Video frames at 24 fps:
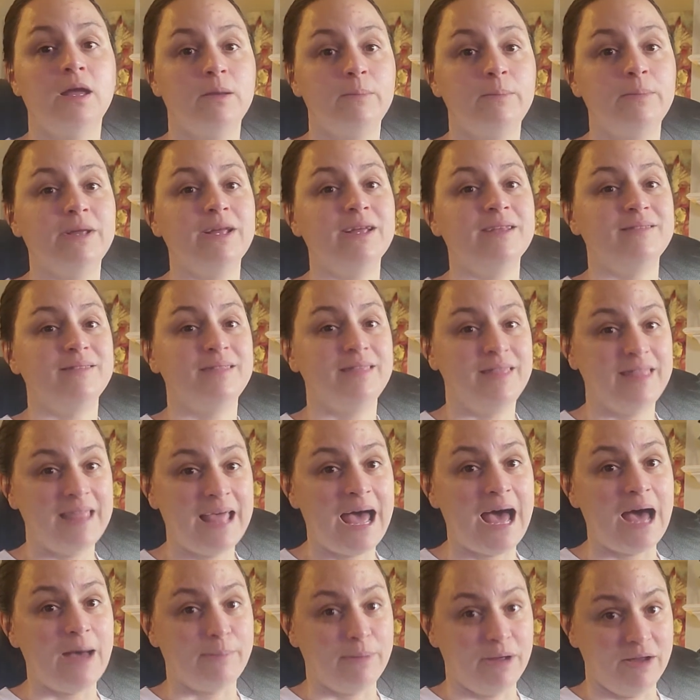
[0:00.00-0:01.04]
Because
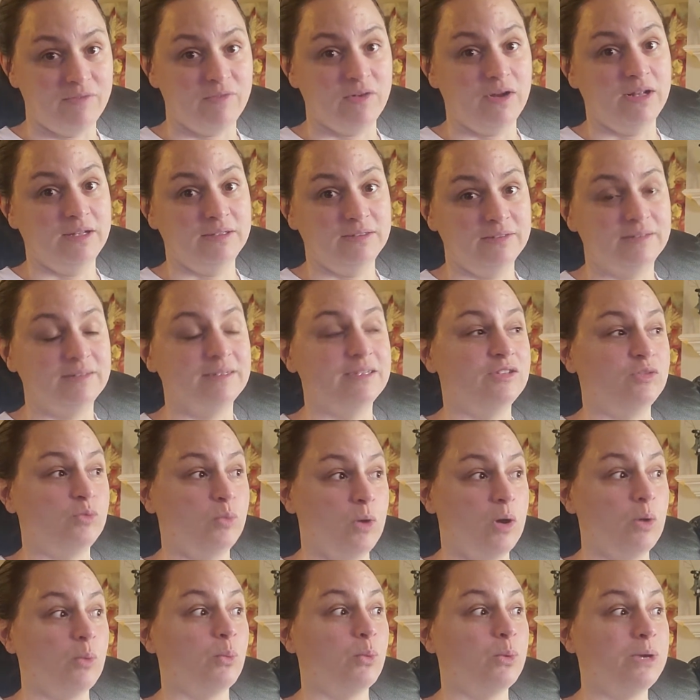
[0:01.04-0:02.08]
that, my friends, is
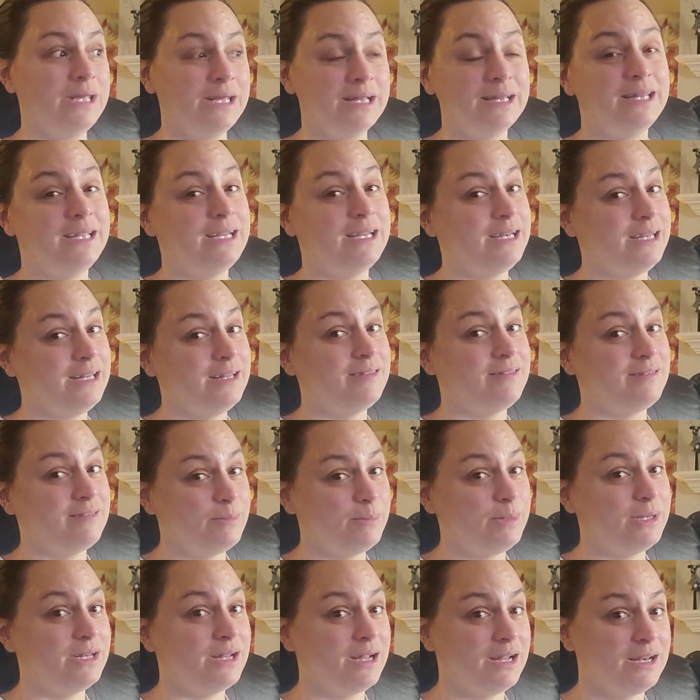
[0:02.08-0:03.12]
what really needs to
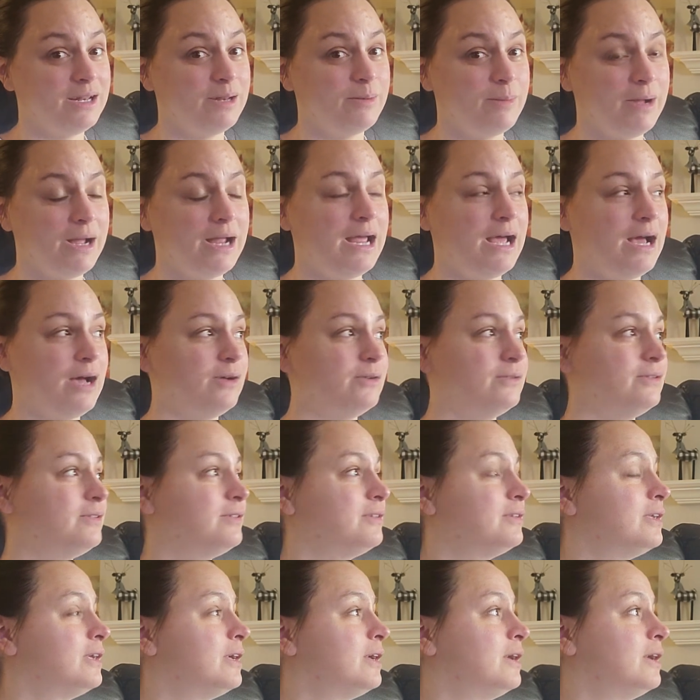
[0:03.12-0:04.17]
be done in my house.
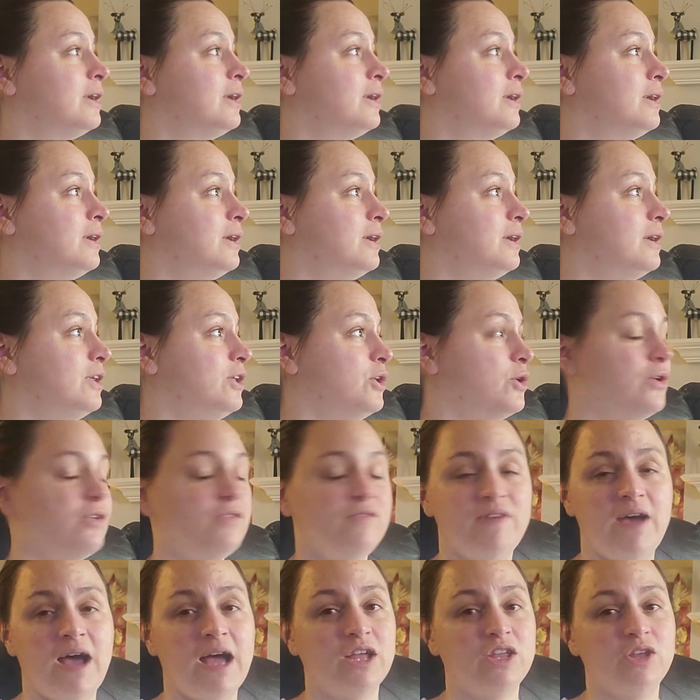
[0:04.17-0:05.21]
You can
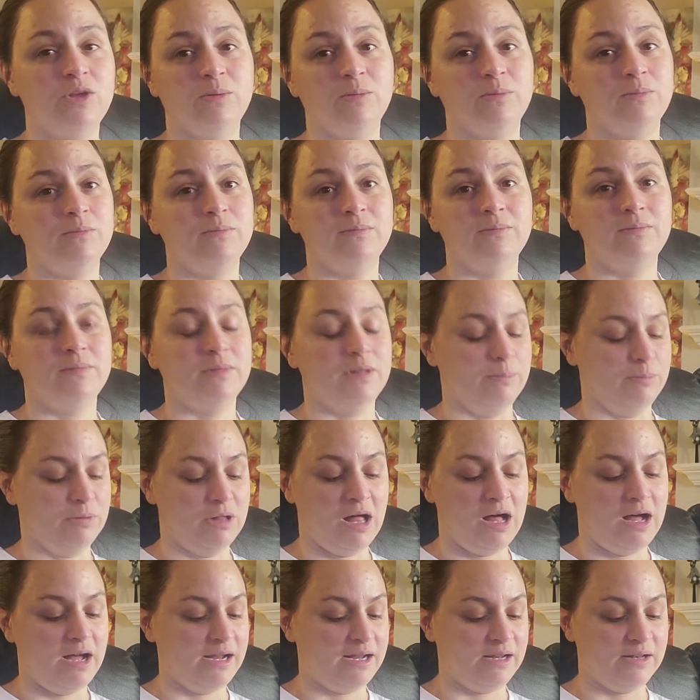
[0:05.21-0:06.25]
vacuum the
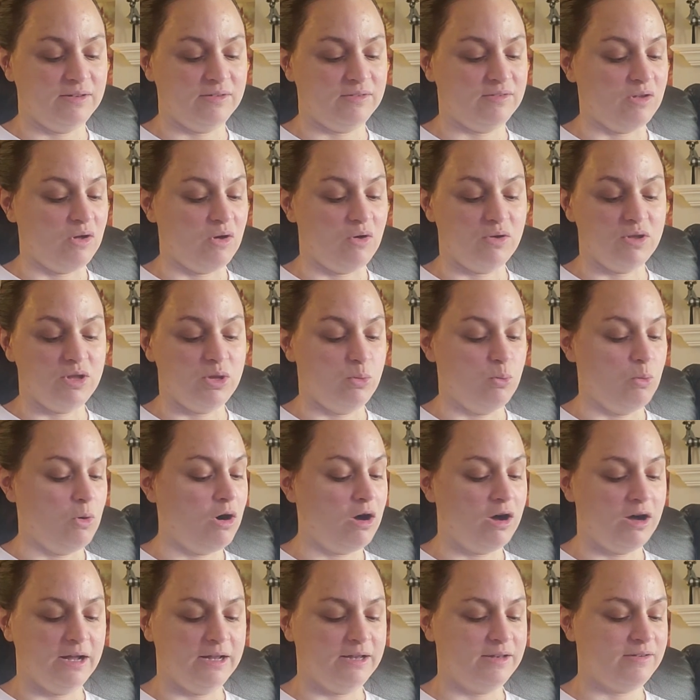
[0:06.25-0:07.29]
blinds all you
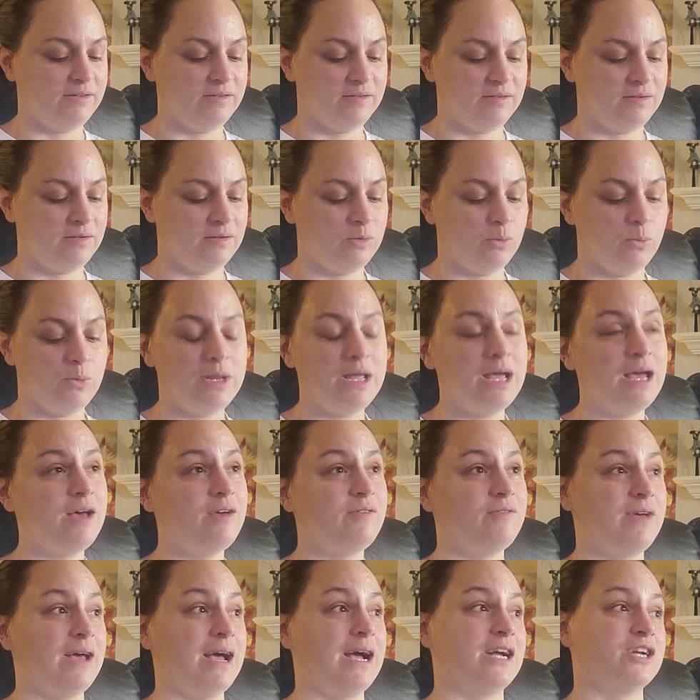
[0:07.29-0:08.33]
want. We
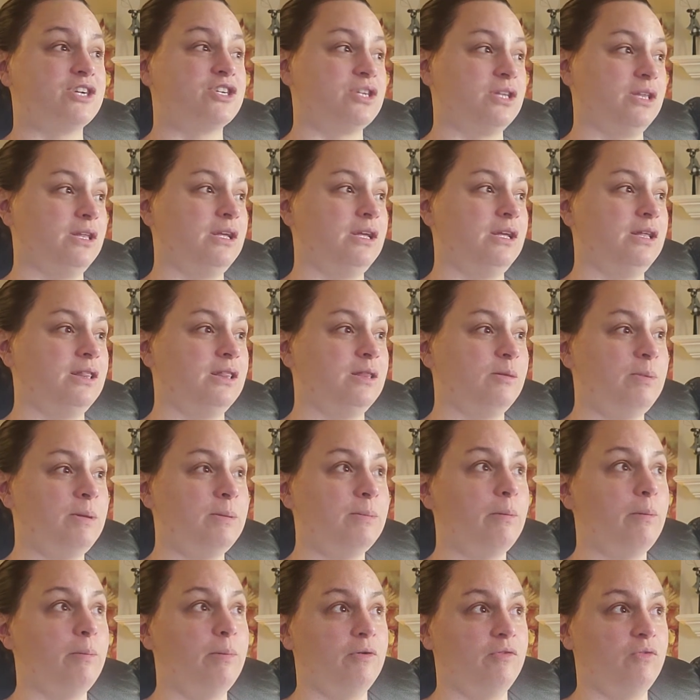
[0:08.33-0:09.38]
have actually, the
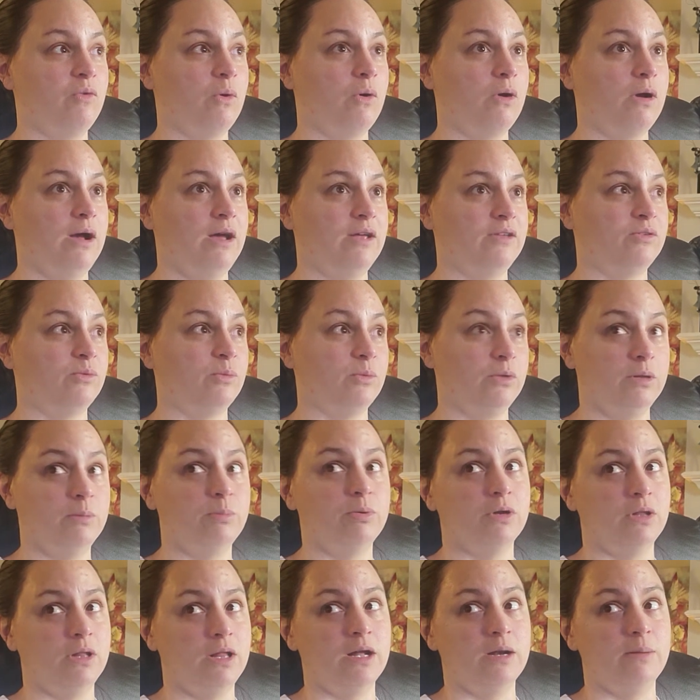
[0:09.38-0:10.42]
people before us really
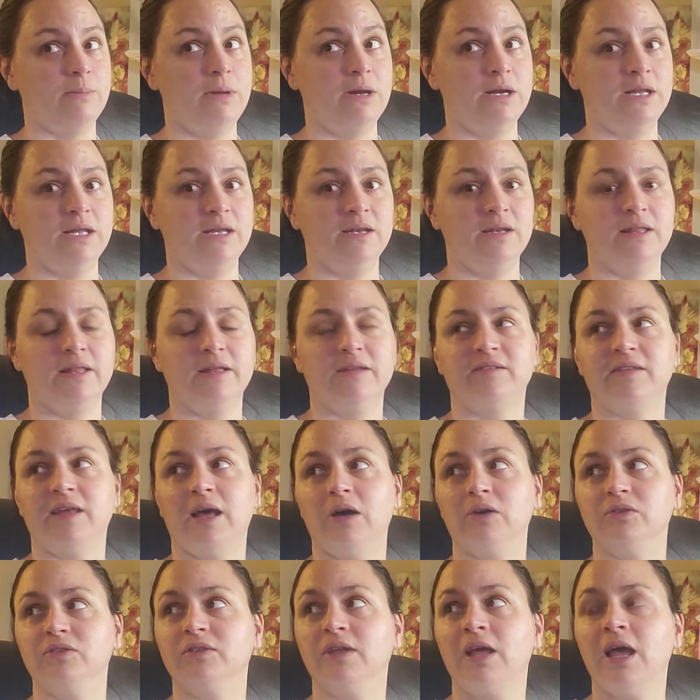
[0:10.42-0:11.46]
put a lot of money into this
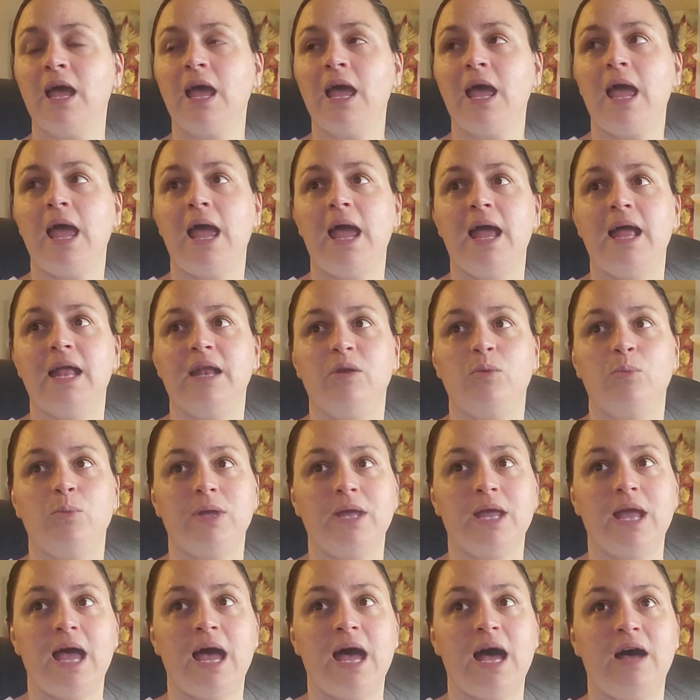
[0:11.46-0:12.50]
house. And we
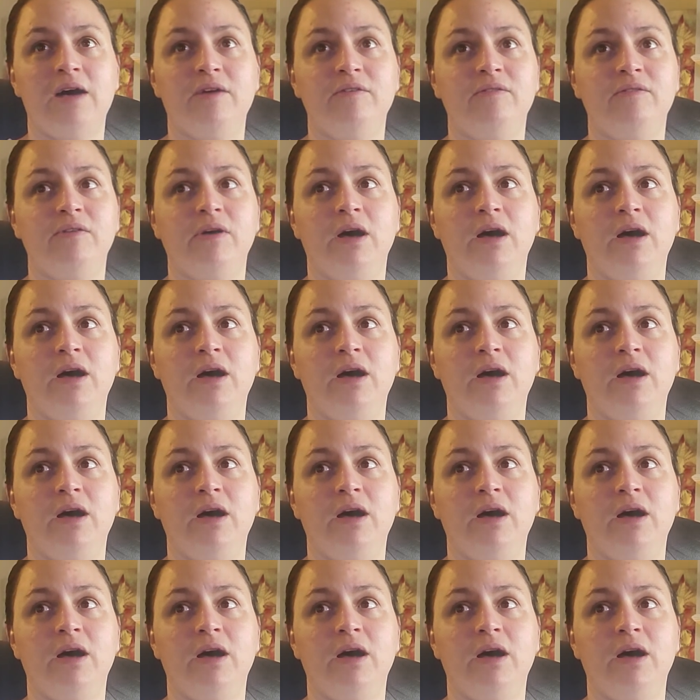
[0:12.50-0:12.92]
have,